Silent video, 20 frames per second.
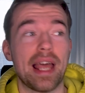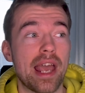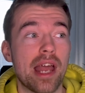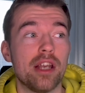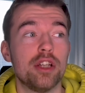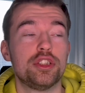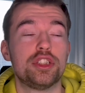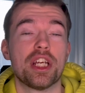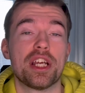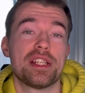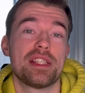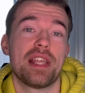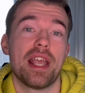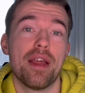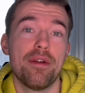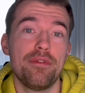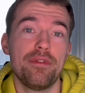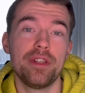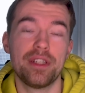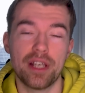energized
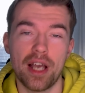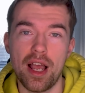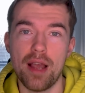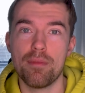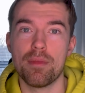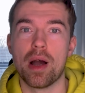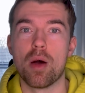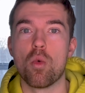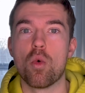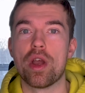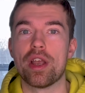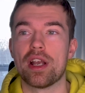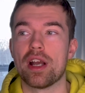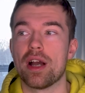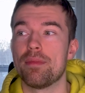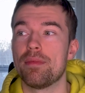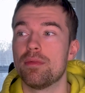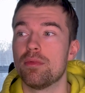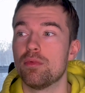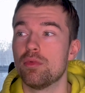every time I wake
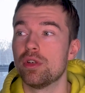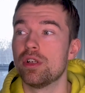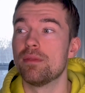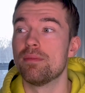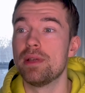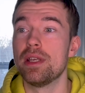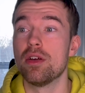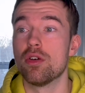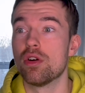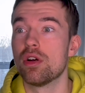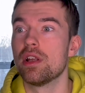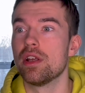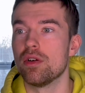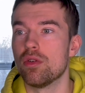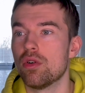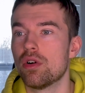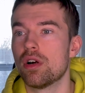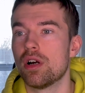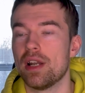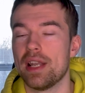up, would it be early
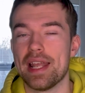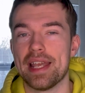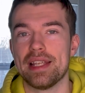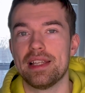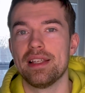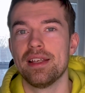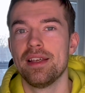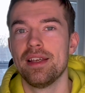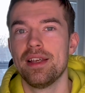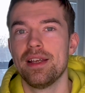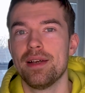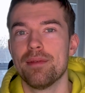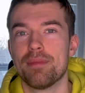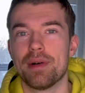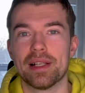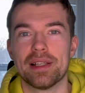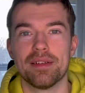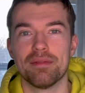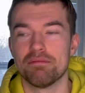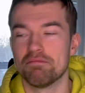or late.
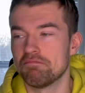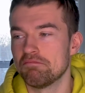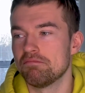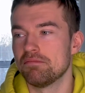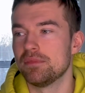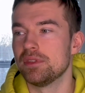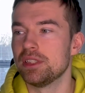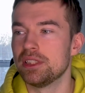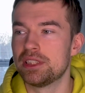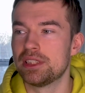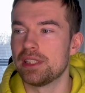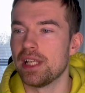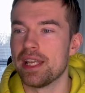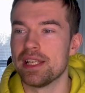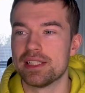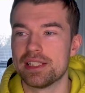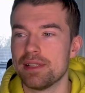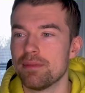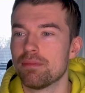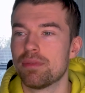But it's a
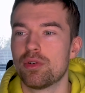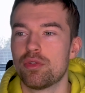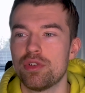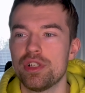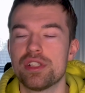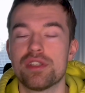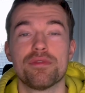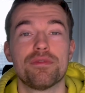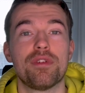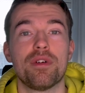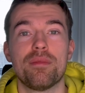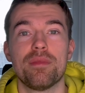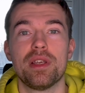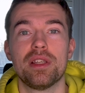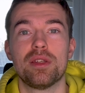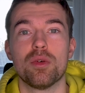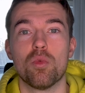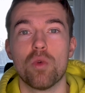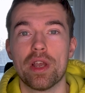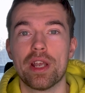simple reason for me
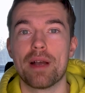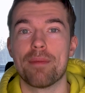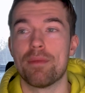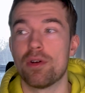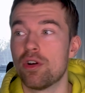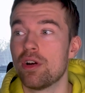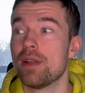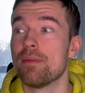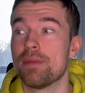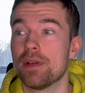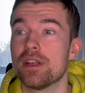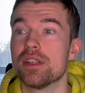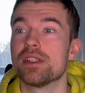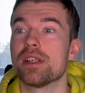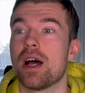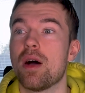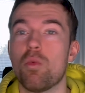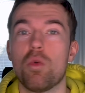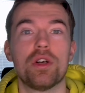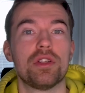to wake up early, because I
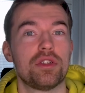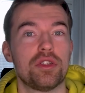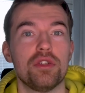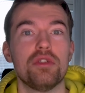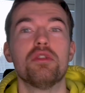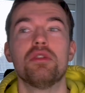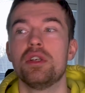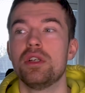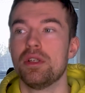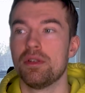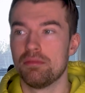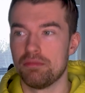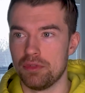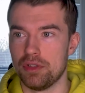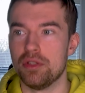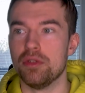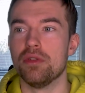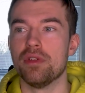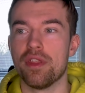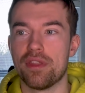want to
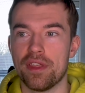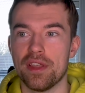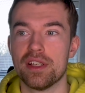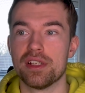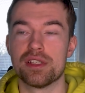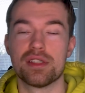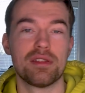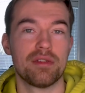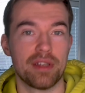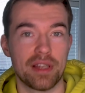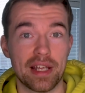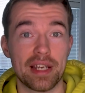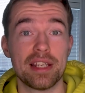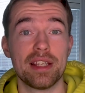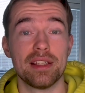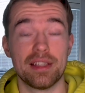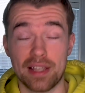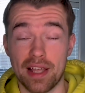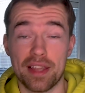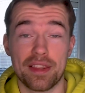do the things
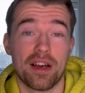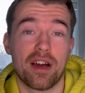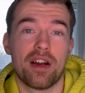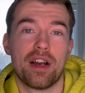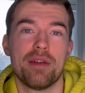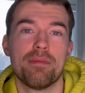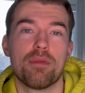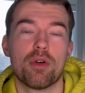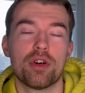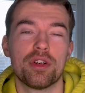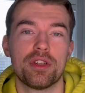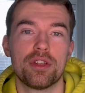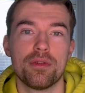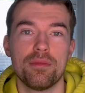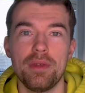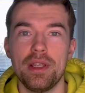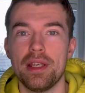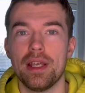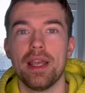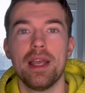that are important to
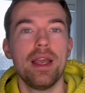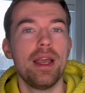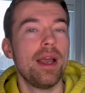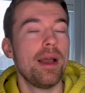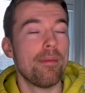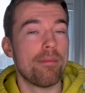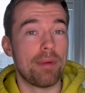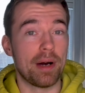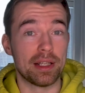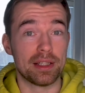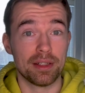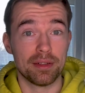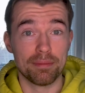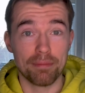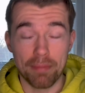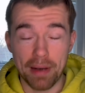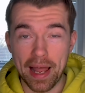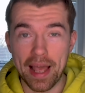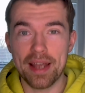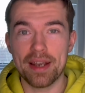me. But
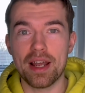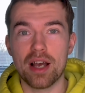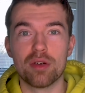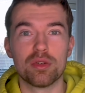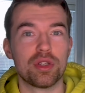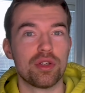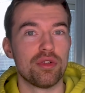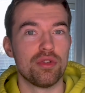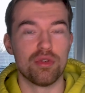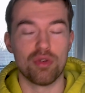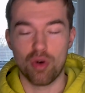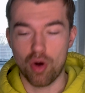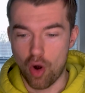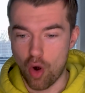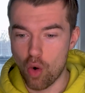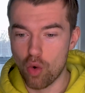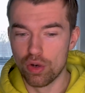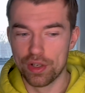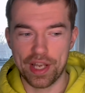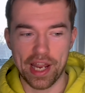plan out your
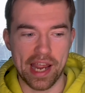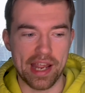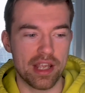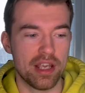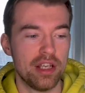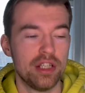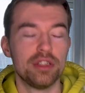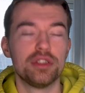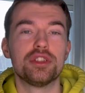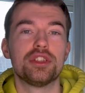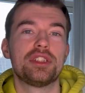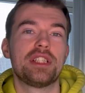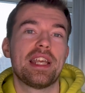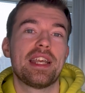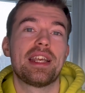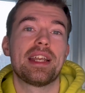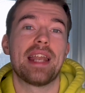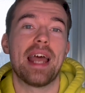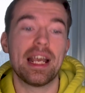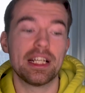whole day. Just take
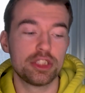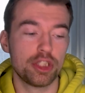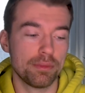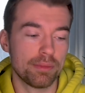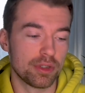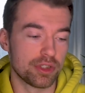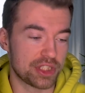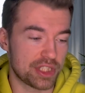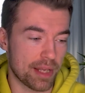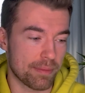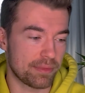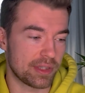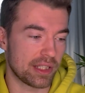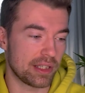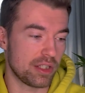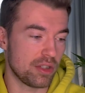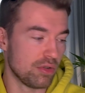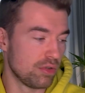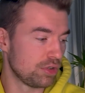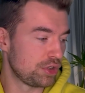an actionable step, that
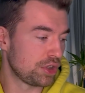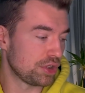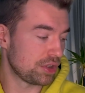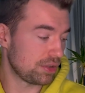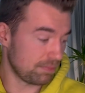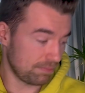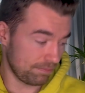you would just